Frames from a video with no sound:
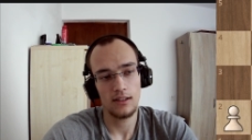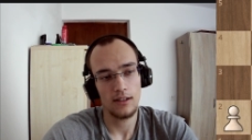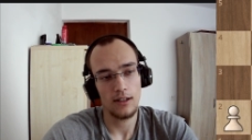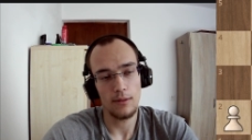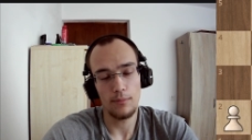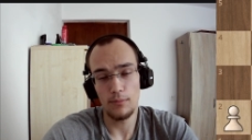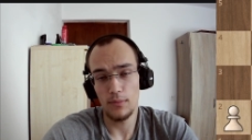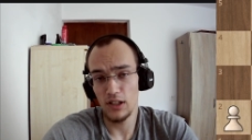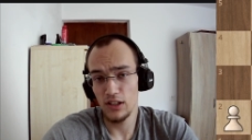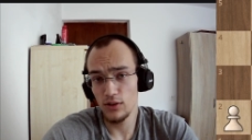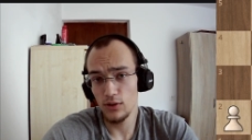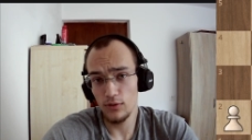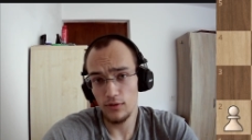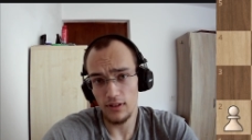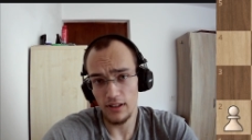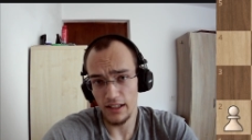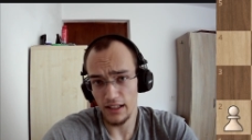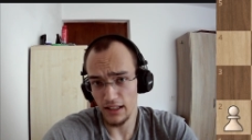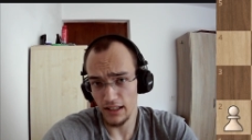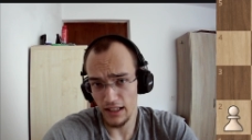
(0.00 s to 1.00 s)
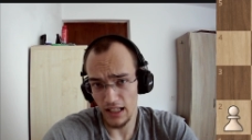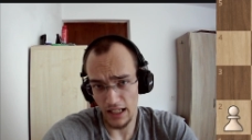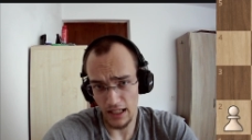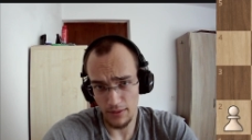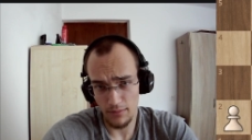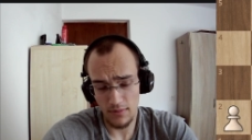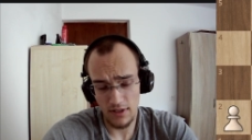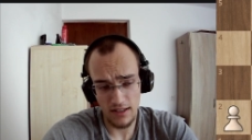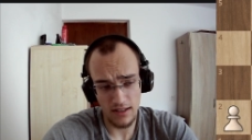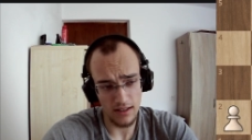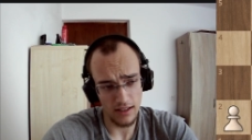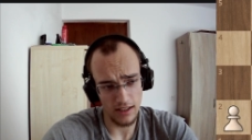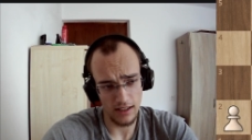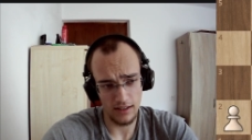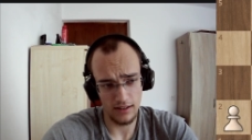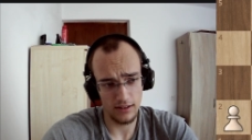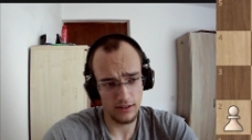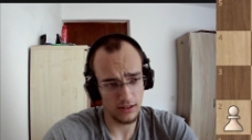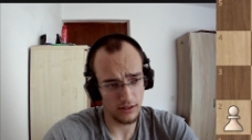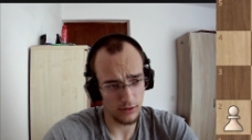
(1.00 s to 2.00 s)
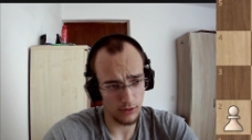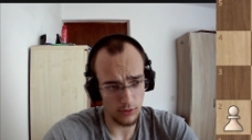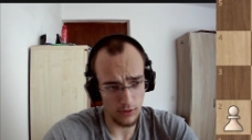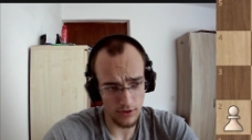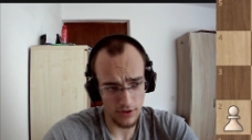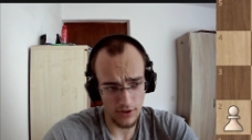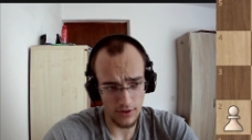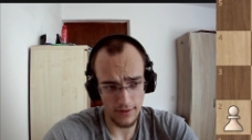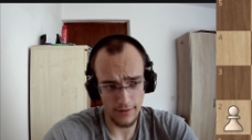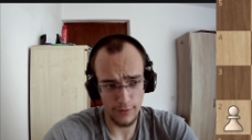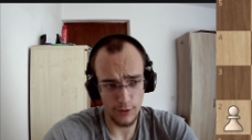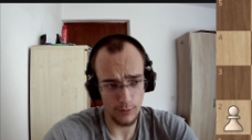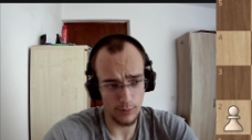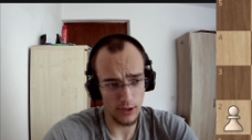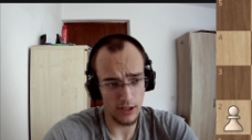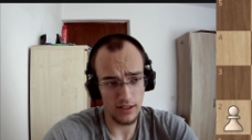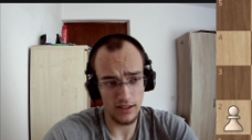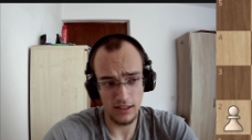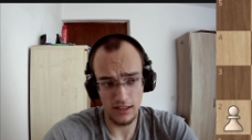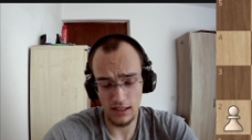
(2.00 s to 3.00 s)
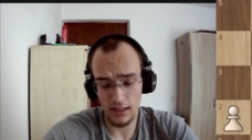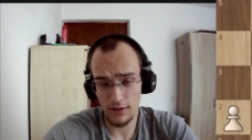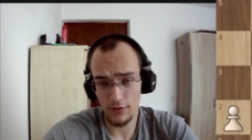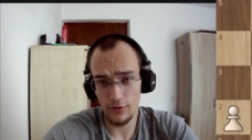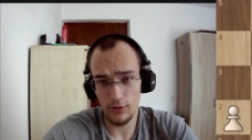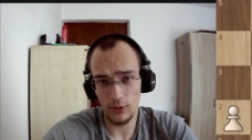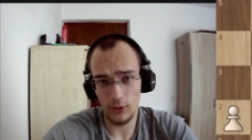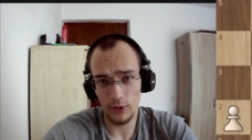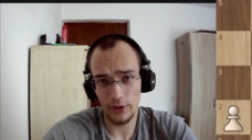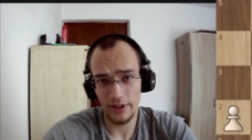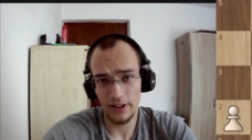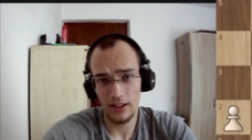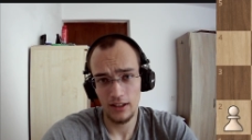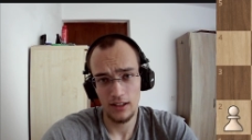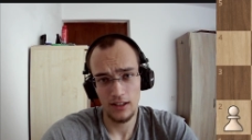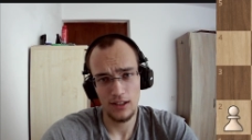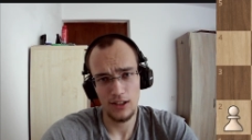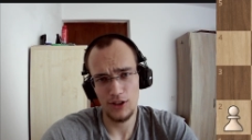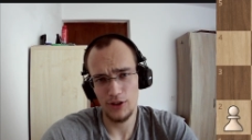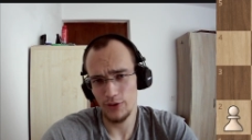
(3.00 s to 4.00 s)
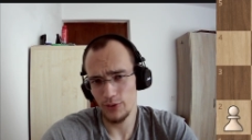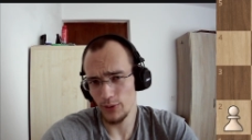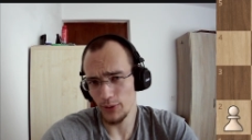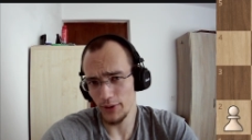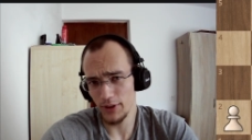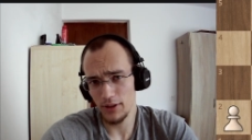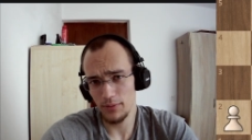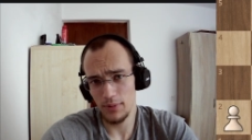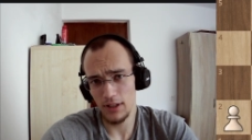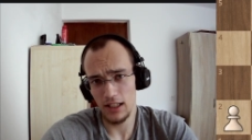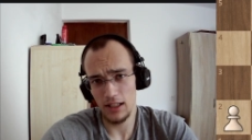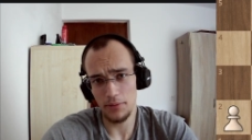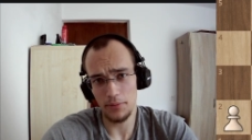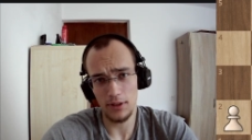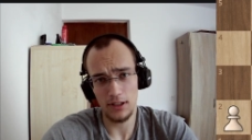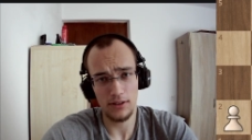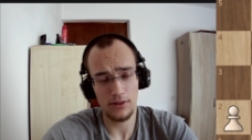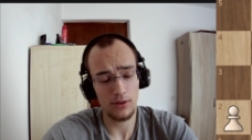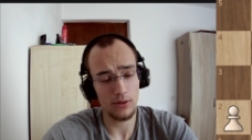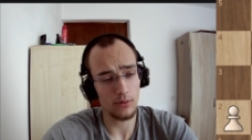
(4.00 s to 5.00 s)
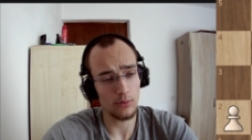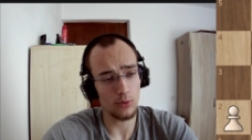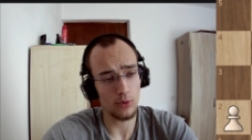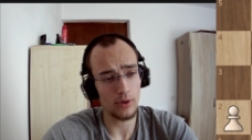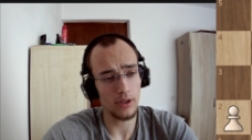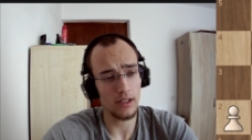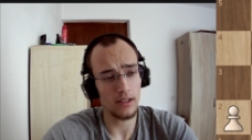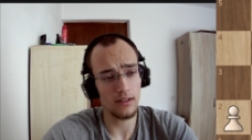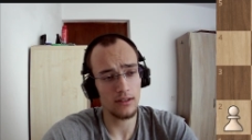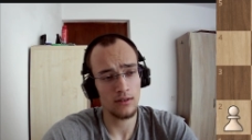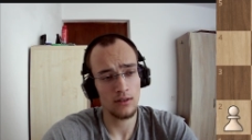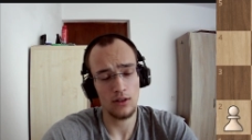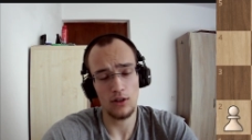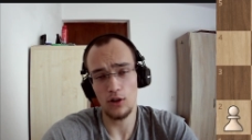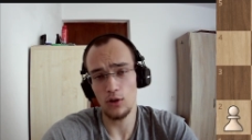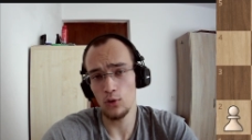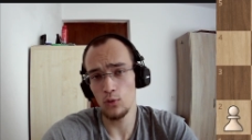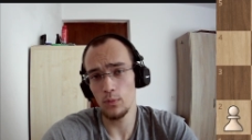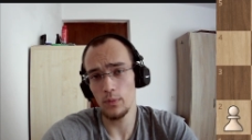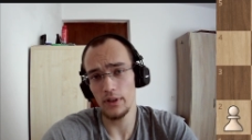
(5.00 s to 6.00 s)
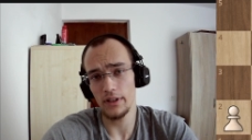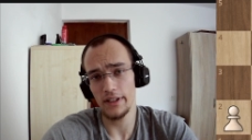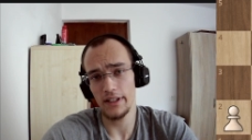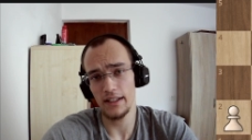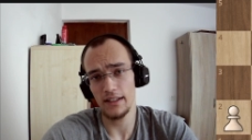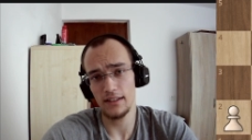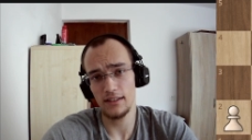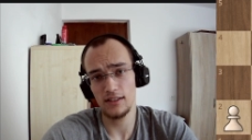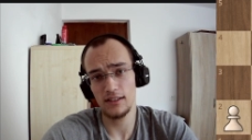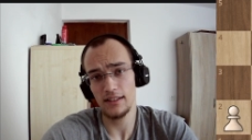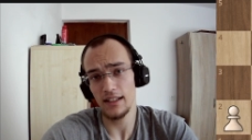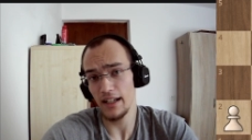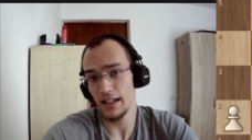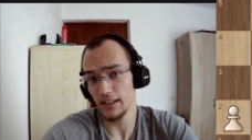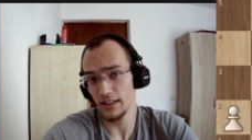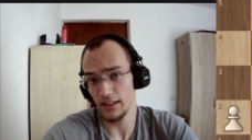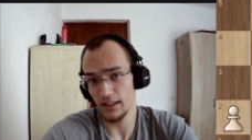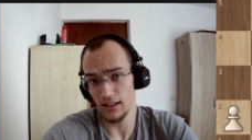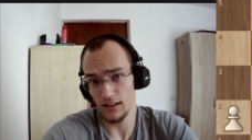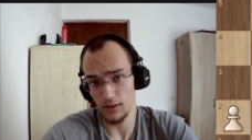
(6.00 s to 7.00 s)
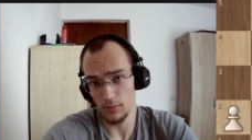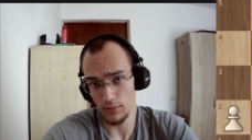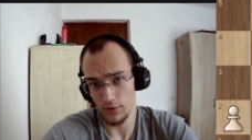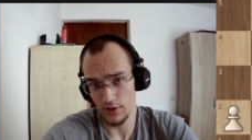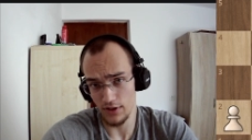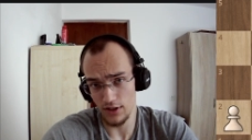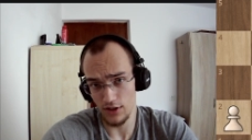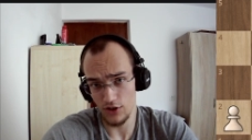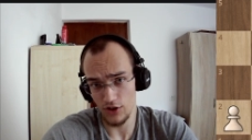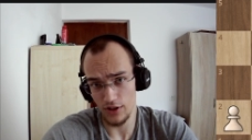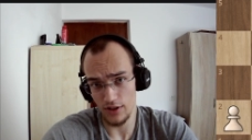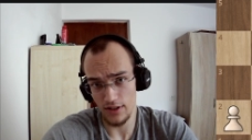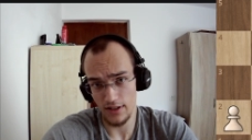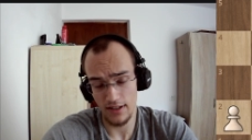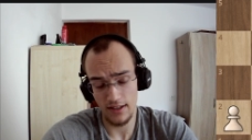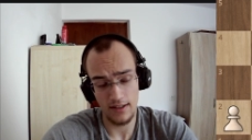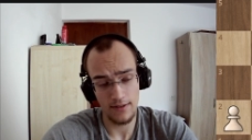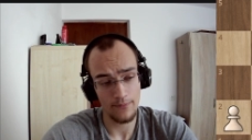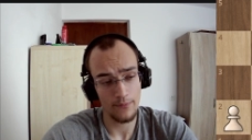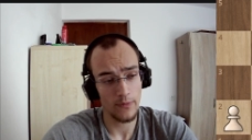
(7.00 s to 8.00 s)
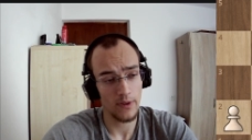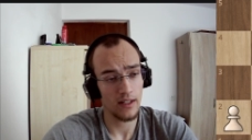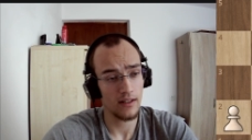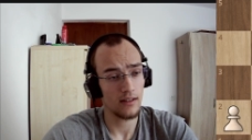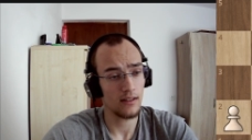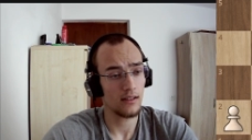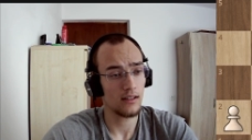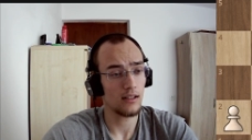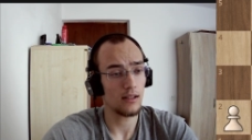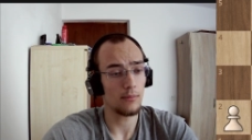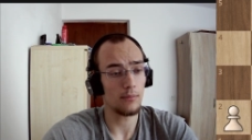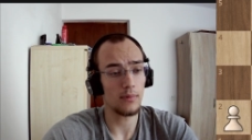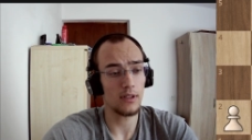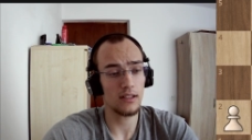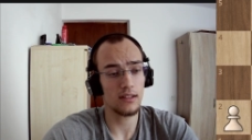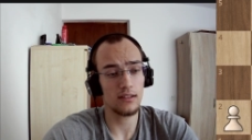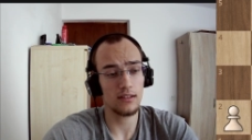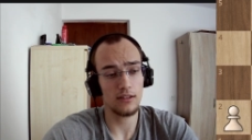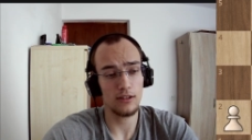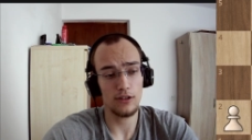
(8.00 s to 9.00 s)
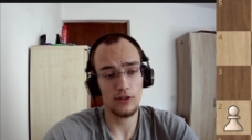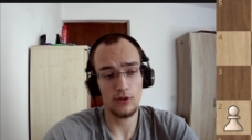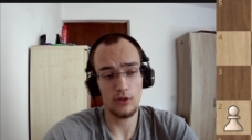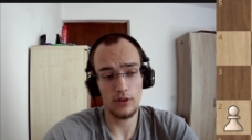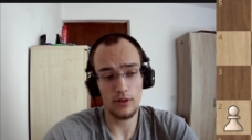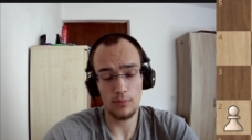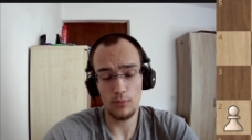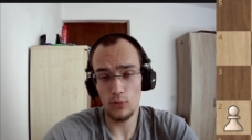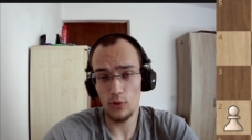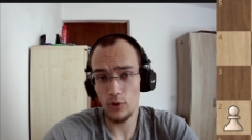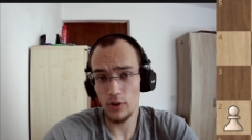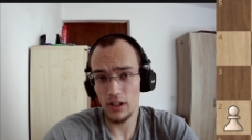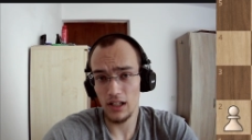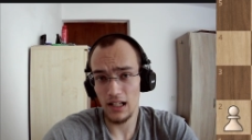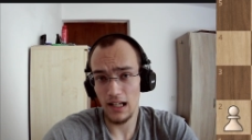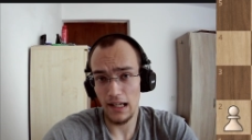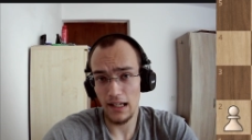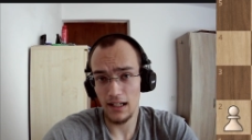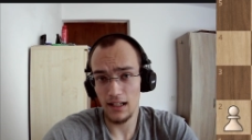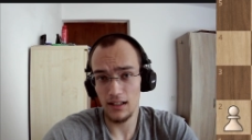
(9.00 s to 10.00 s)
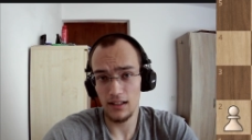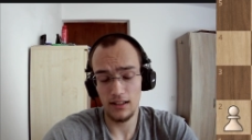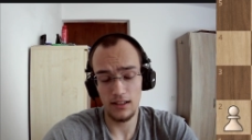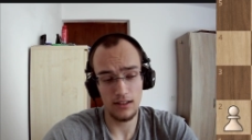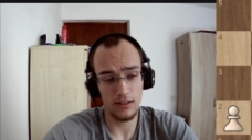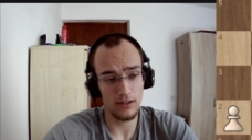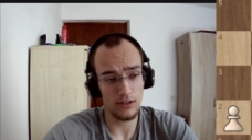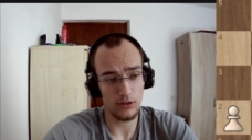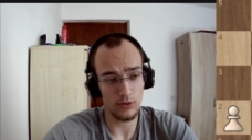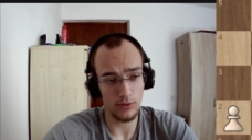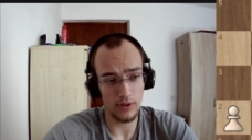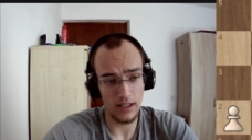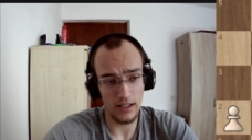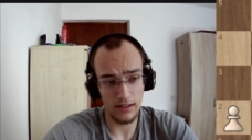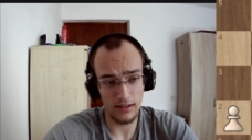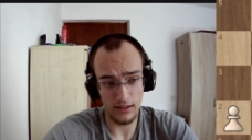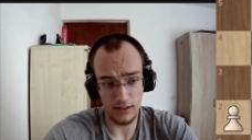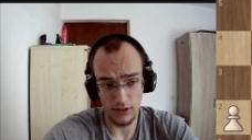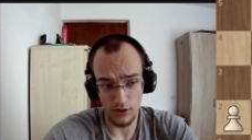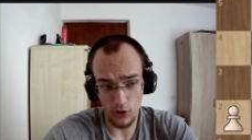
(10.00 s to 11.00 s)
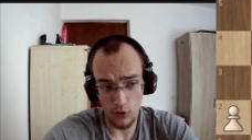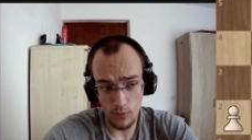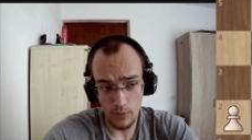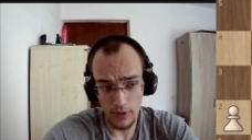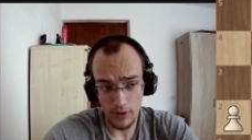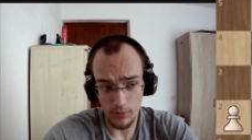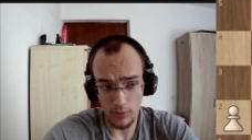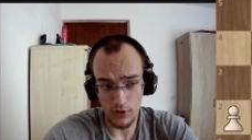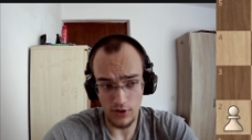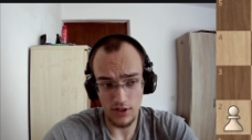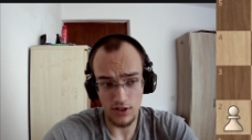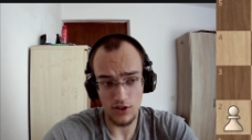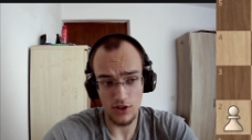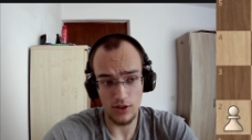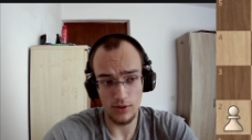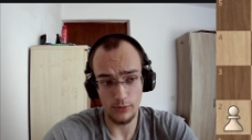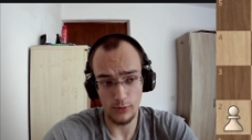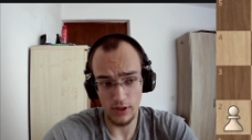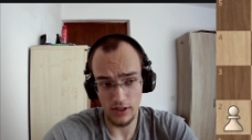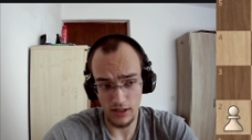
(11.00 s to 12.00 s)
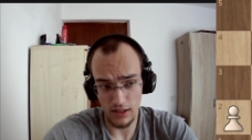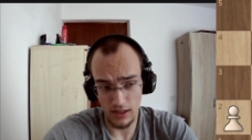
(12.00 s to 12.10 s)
maneuvering games, and also if you play D four, you won't be able to avoid open and tactical positions. But you're more likely to get an open position with